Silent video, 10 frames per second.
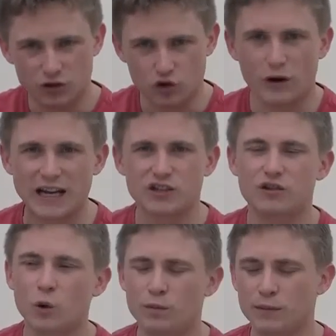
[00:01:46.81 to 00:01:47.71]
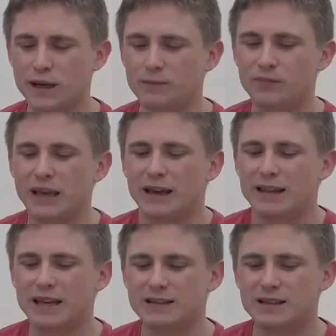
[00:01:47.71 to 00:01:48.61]
crash in dopamine,
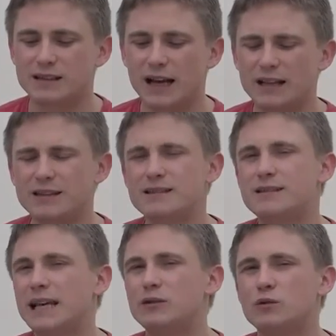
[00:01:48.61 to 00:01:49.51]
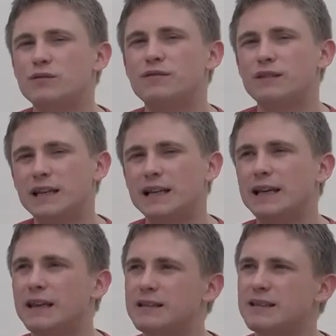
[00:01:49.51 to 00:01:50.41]
there's this unsettled
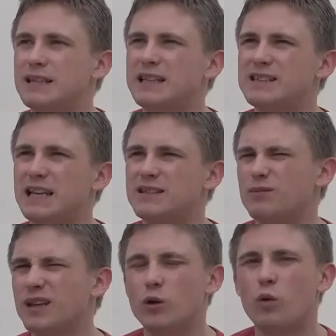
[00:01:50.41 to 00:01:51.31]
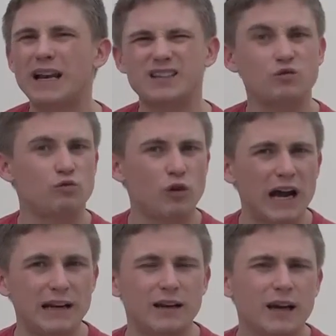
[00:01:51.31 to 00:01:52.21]
feeling. There's a sense that something quite isn't
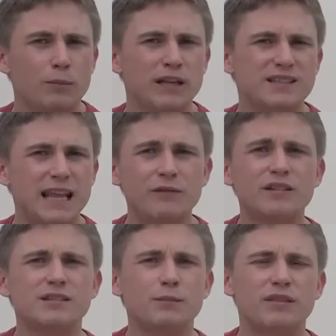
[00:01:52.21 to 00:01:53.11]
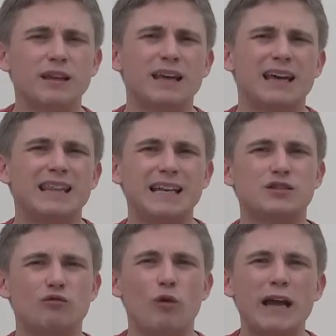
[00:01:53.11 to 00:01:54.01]
right. But it's never something that
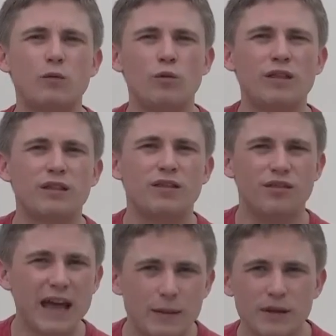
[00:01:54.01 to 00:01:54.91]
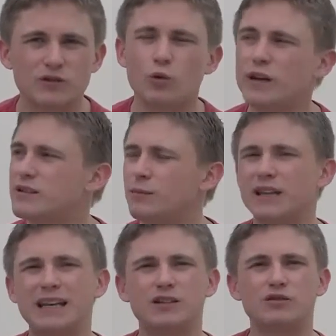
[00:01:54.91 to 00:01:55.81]
isn't right with them, it's always
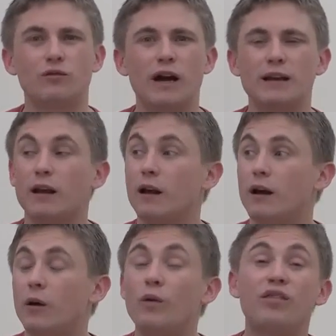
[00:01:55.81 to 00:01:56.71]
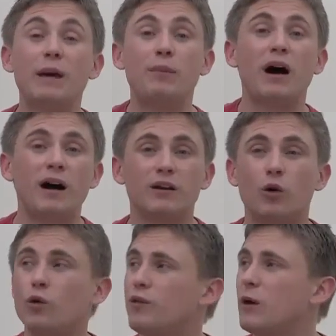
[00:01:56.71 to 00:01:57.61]
something that isn't right with their partner
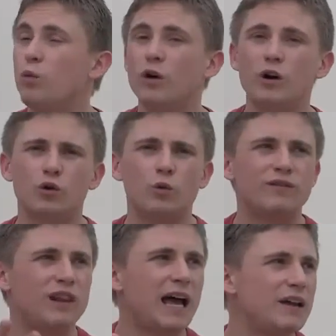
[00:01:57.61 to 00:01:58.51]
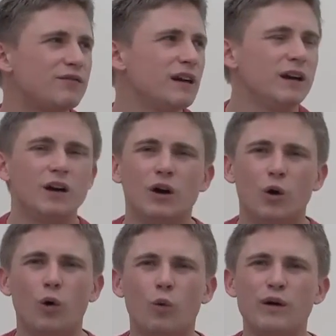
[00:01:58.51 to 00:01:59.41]
or their world or with life
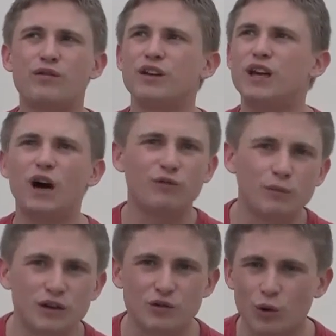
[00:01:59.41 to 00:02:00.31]
or with the government